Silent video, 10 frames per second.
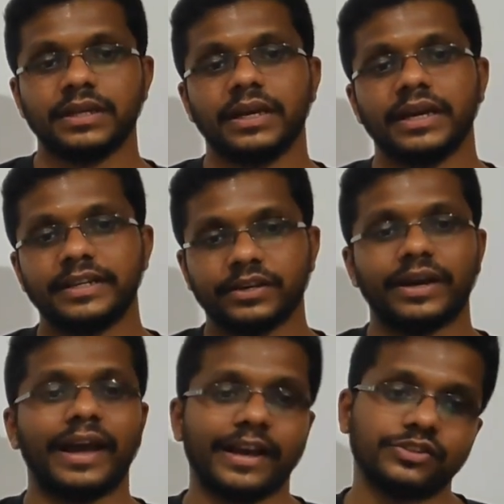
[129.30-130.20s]
it
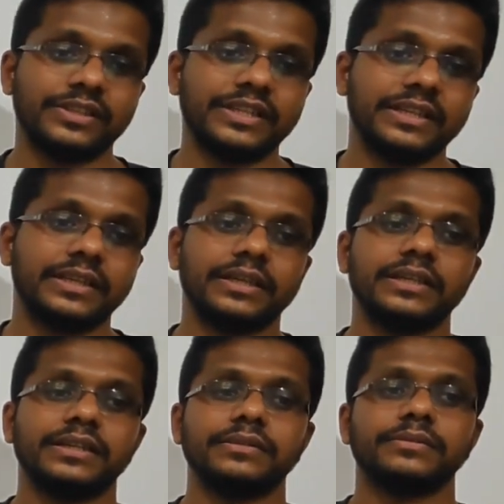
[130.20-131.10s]
actually
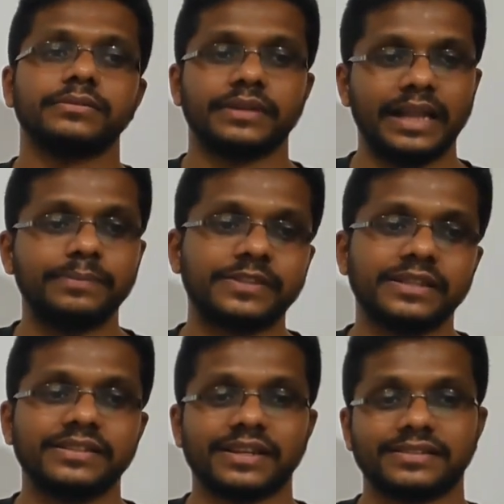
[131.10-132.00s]
helps in
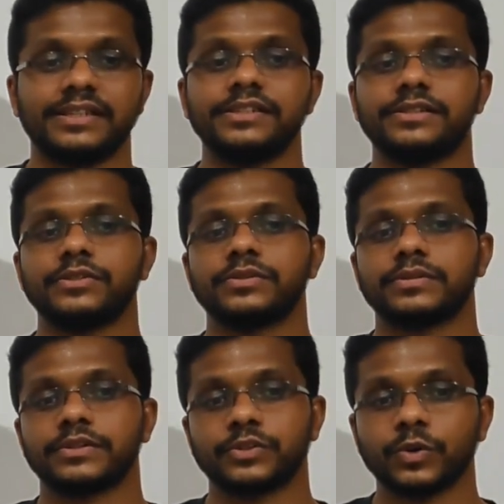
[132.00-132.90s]
the sustenance
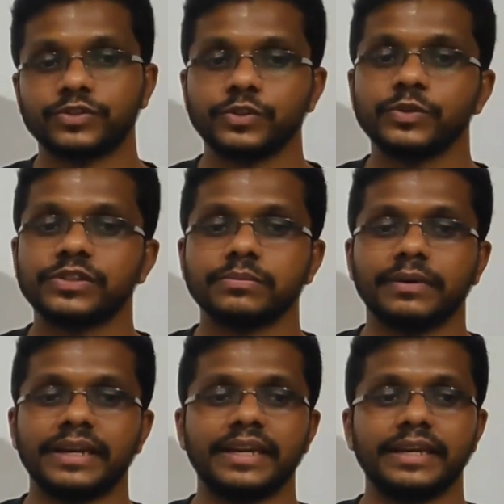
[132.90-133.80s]
resource use
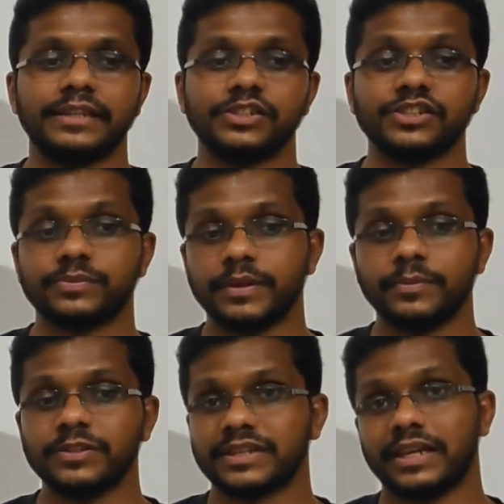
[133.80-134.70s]
by indigenous
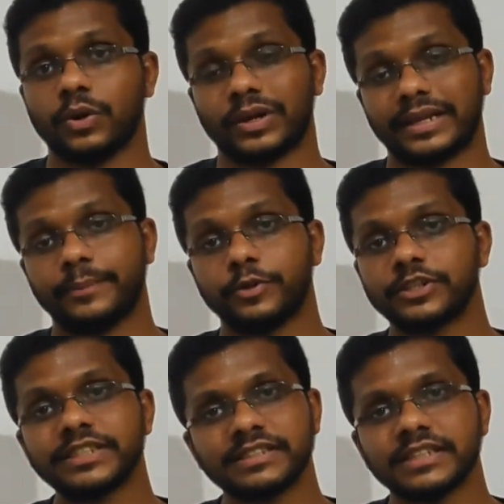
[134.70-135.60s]
peoples and local
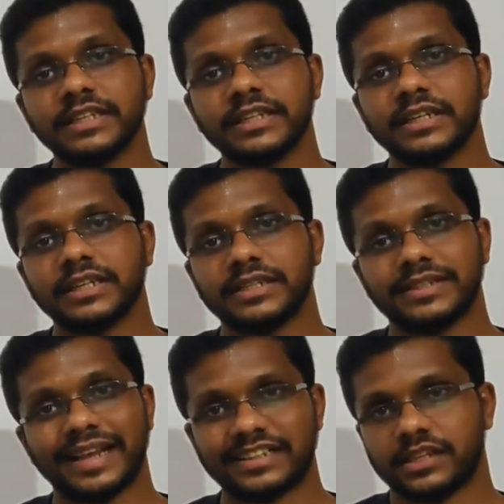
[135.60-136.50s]
communities. In
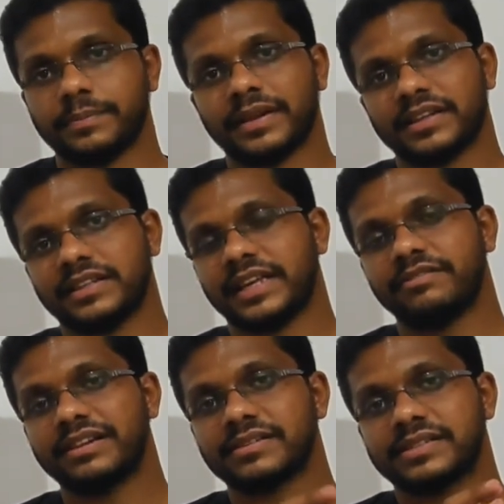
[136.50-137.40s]
the national park, they
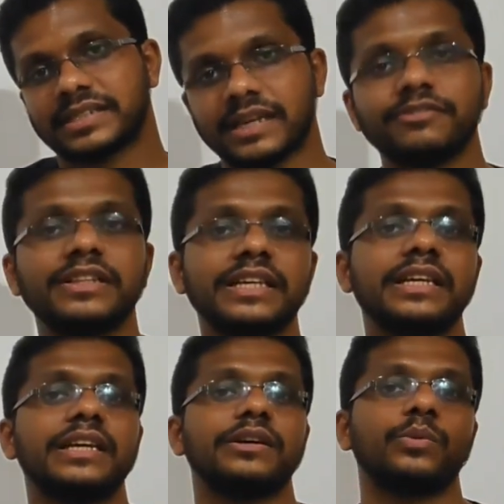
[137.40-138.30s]
will reserve
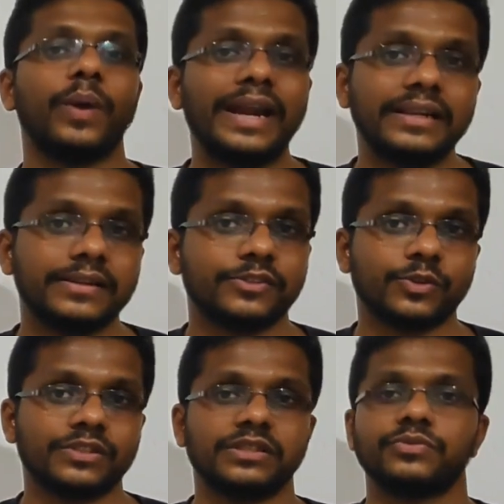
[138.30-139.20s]
the wild
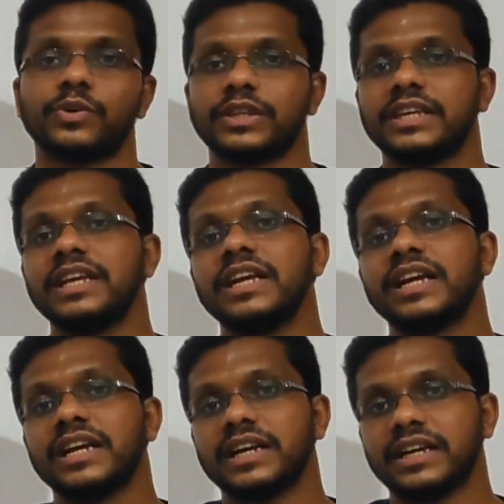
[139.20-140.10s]
resources for the
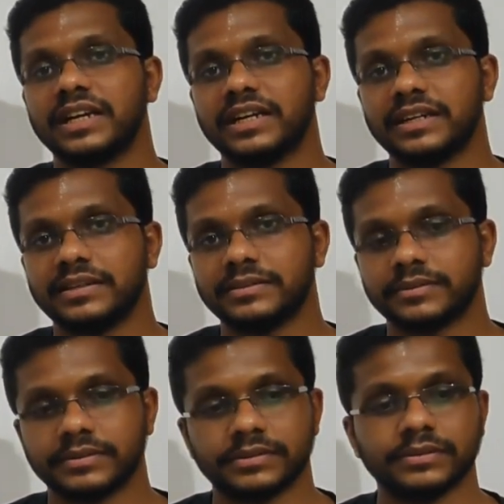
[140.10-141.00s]
uh,
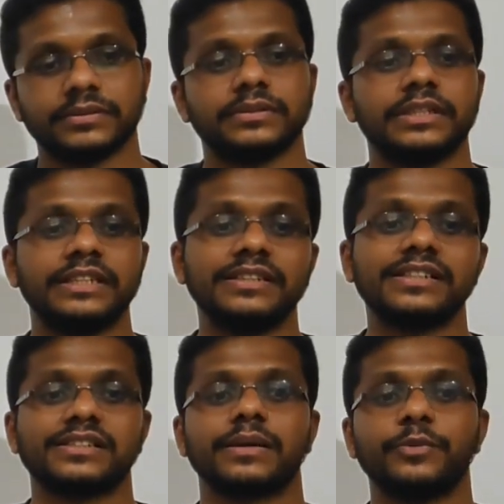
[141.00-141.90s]

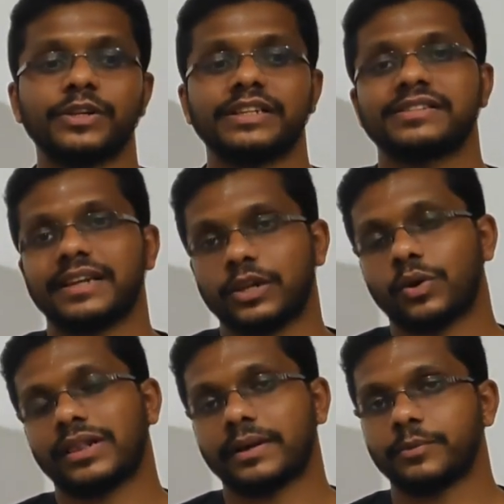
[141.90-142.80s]
indigenous communities and
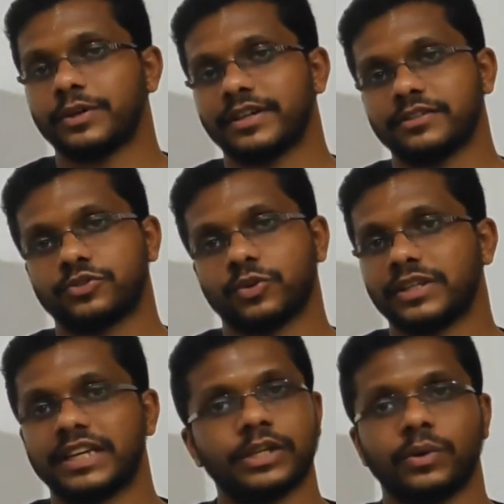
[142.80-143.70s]
local communities, so
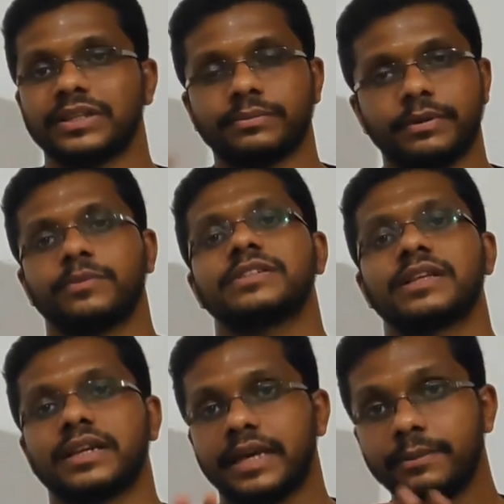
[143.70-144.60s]
that no other peoples
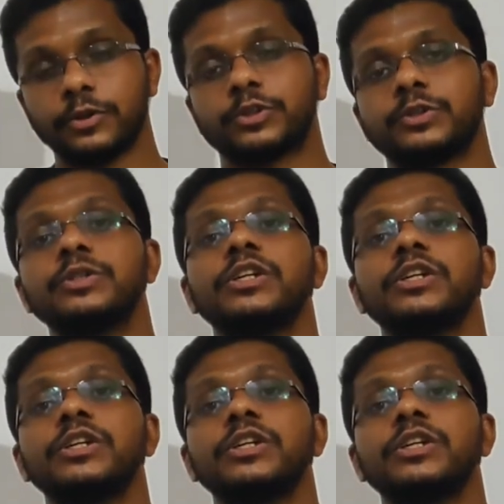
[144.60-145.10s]
are able to